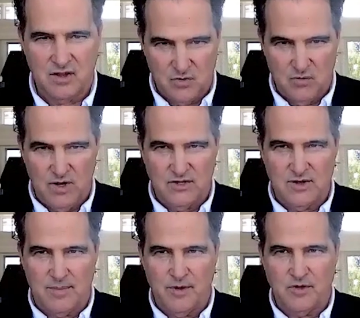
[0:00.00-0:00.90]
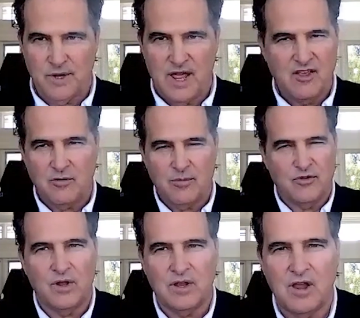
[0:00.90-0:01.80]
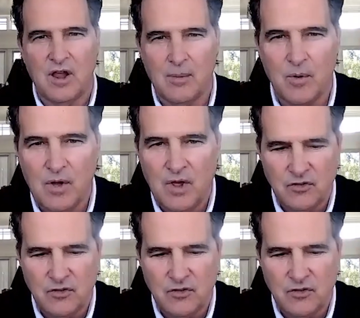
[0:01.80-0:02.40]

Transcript: to really supplement your potassium. It's really terrible.